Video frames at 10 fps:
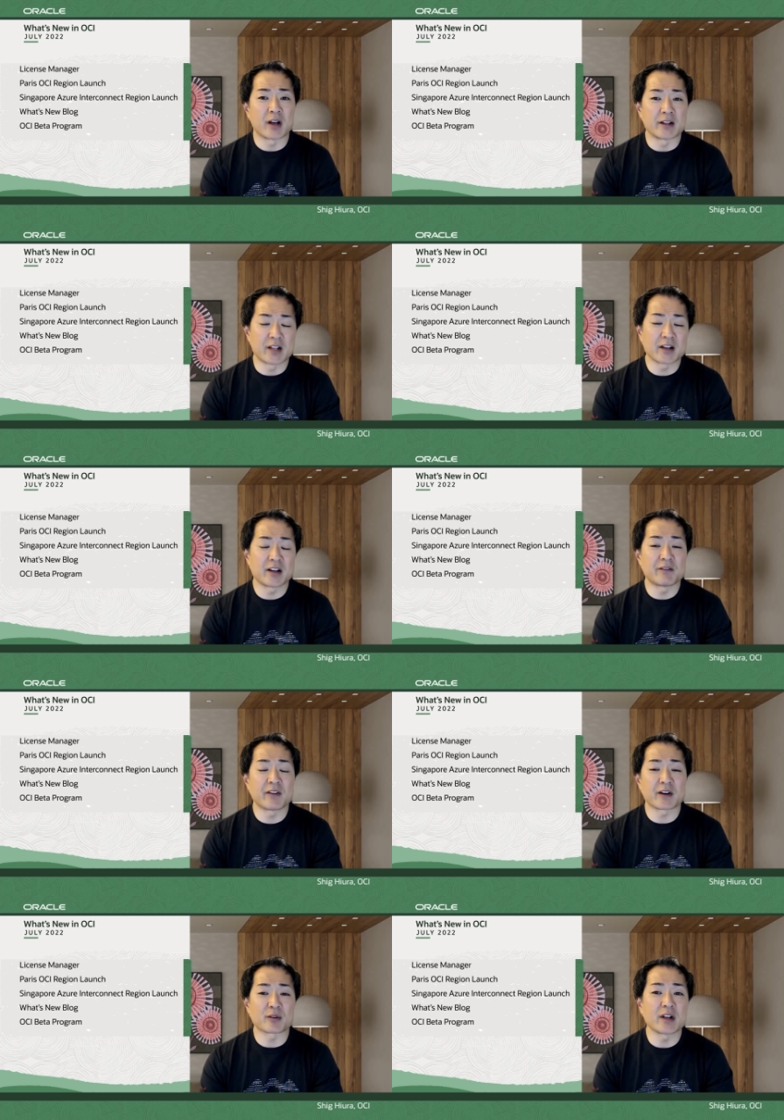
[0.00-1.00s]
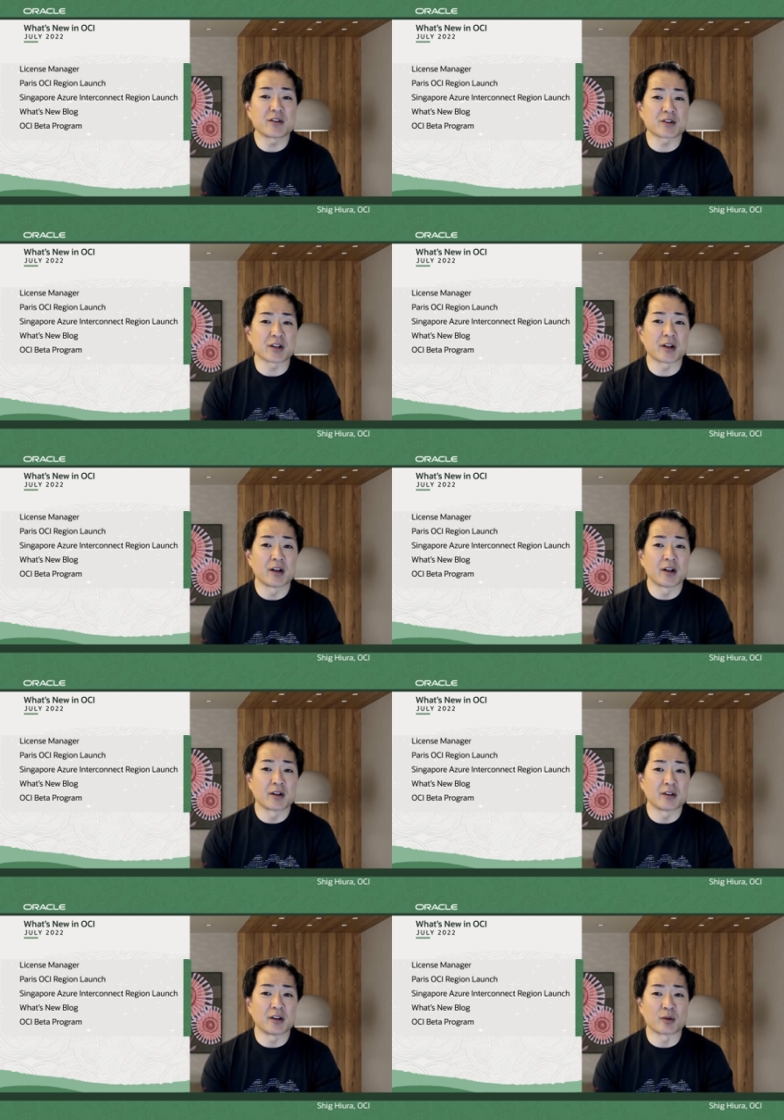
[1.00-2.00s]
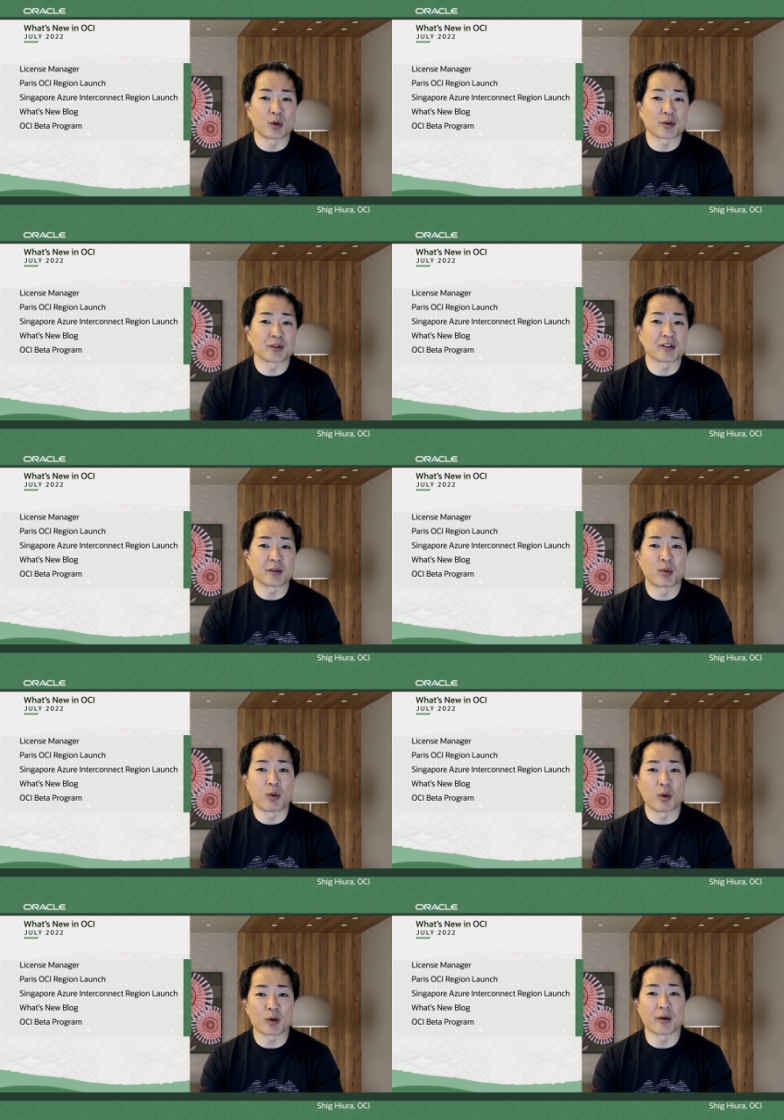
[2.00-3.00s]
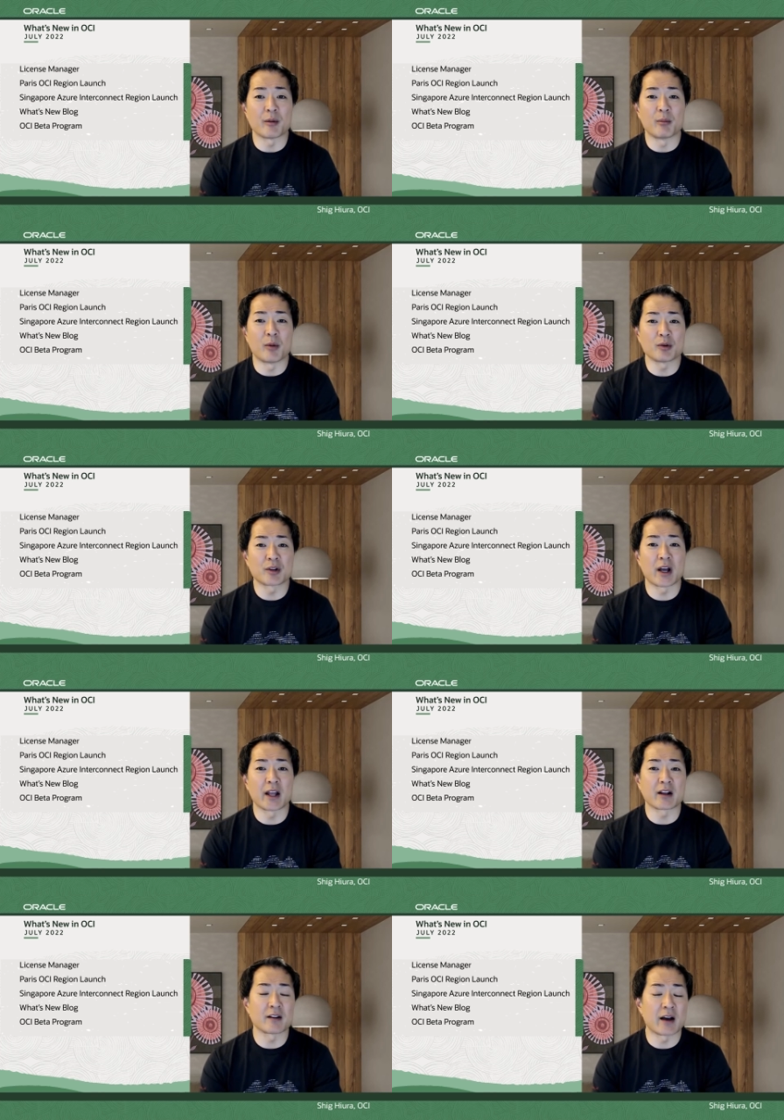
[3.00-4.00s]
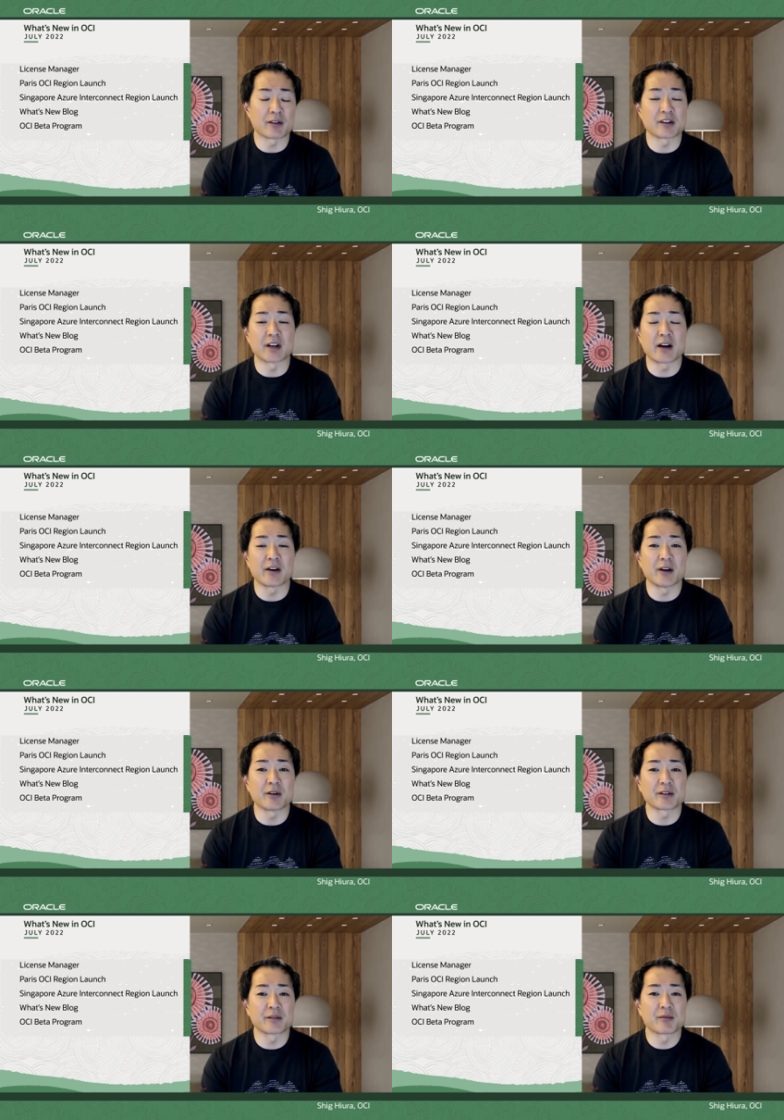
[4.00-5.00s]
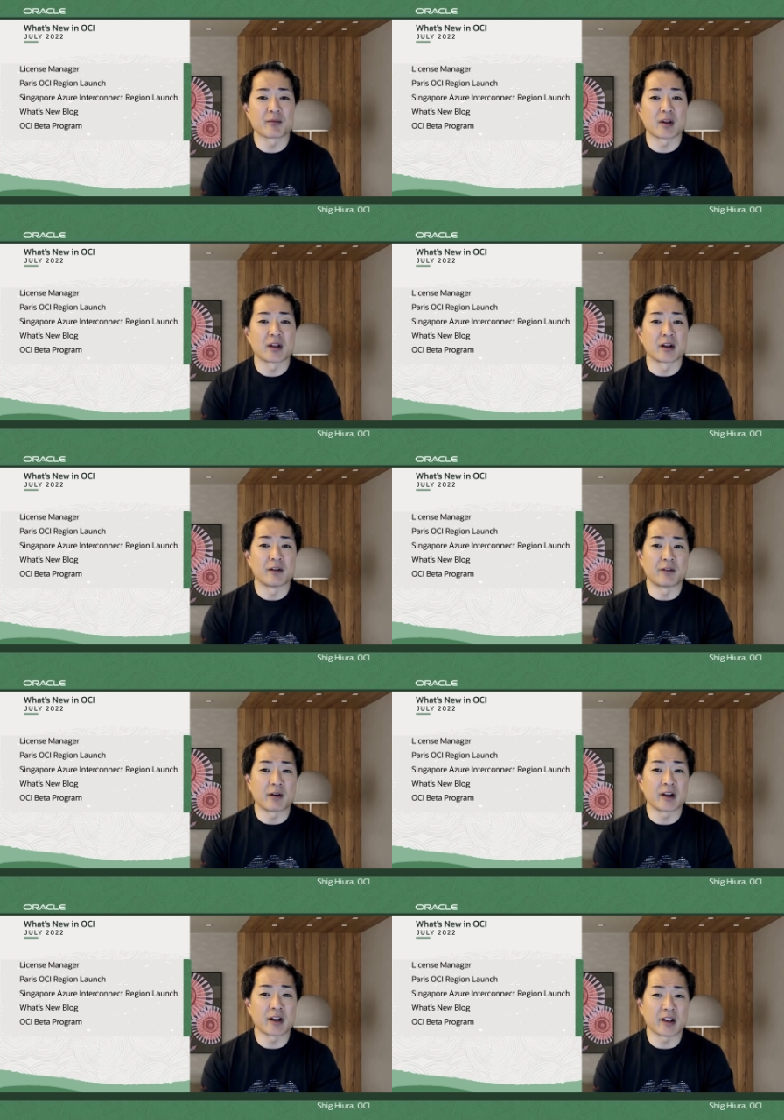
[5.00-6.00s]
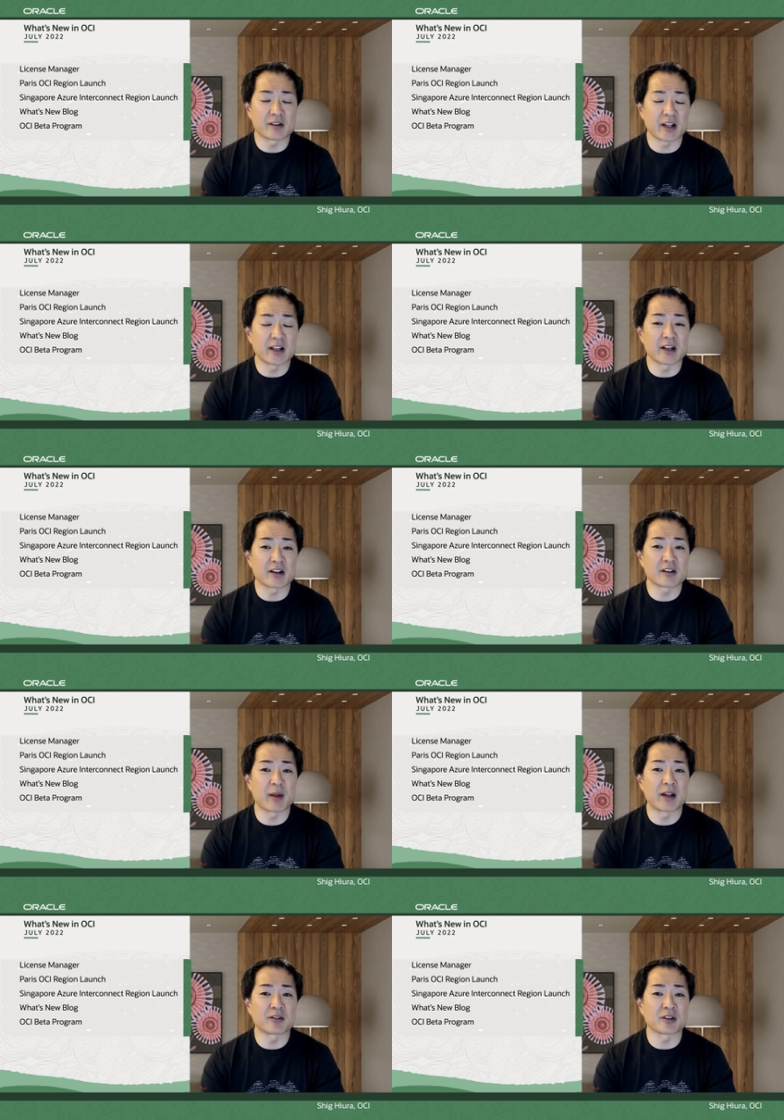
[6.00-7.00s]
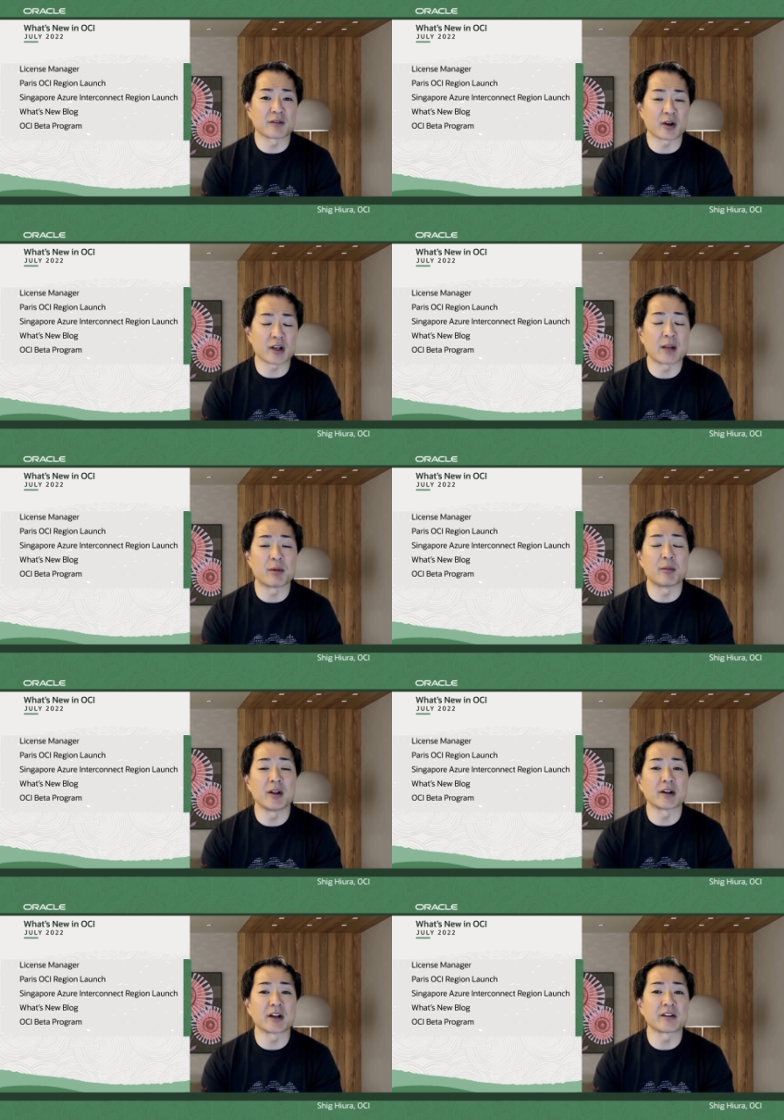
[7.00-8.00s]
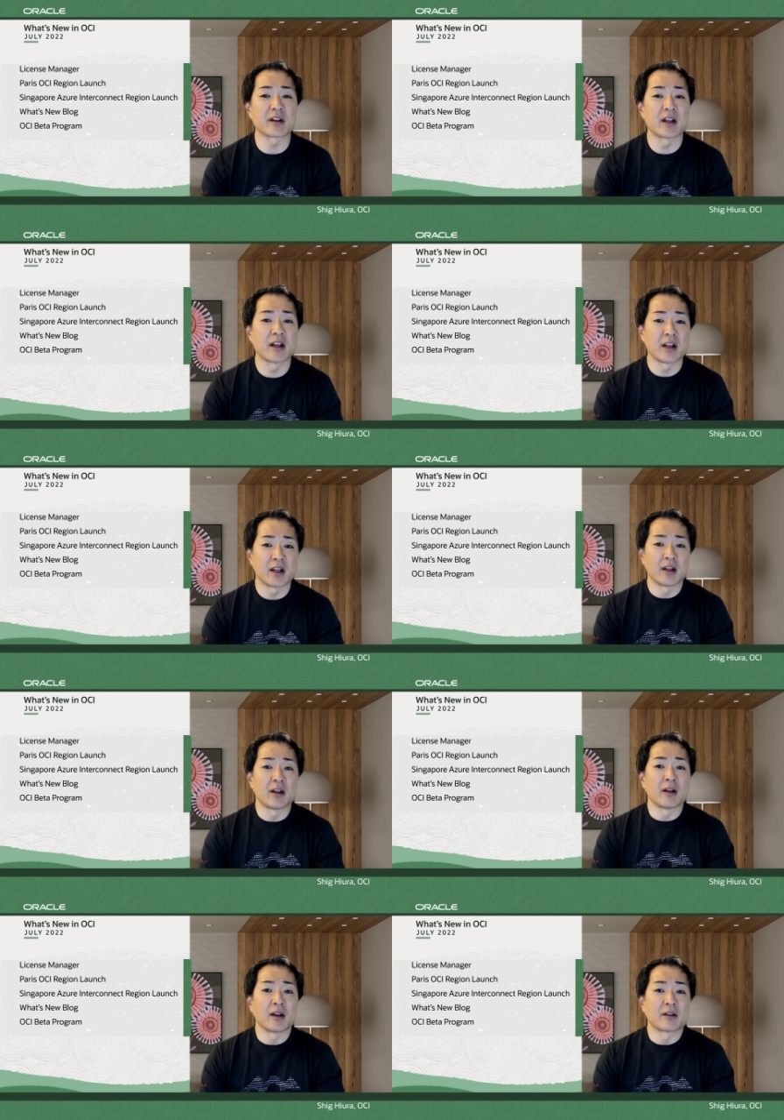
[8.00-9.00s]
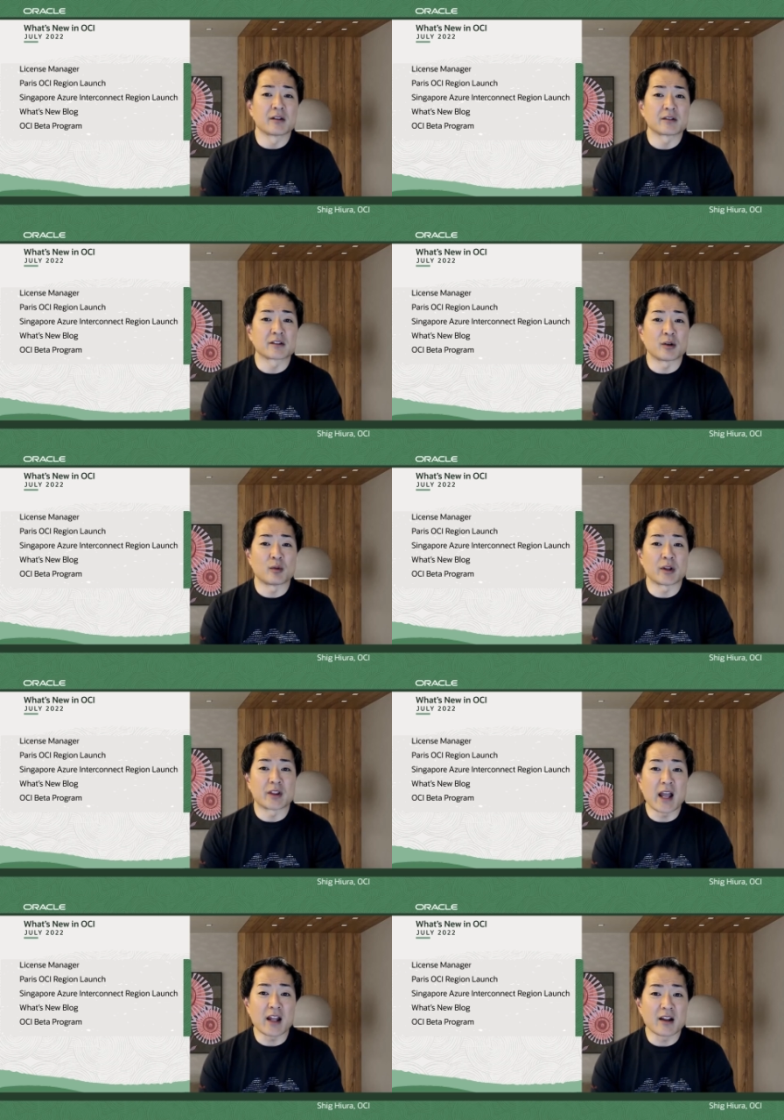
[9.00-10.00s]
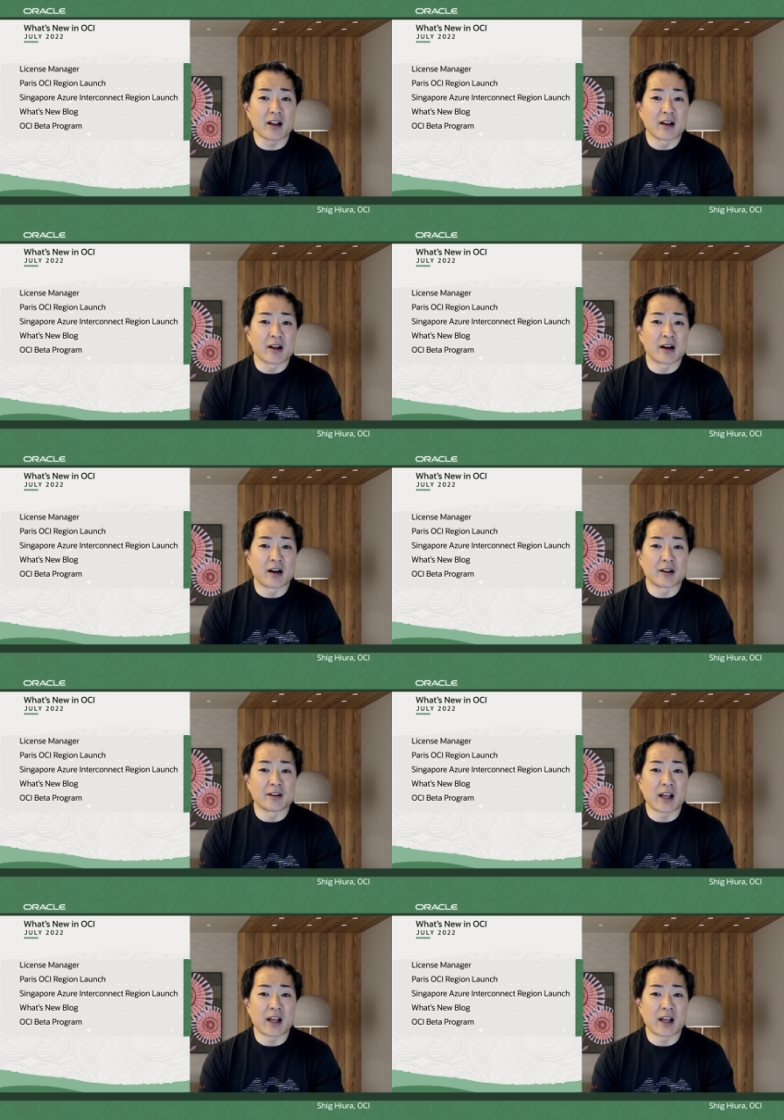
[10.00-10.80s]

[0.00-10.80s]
identity federation in order to support multi-cloud scenarios. A very exciting expansion of our capabilities. So with that, Uh,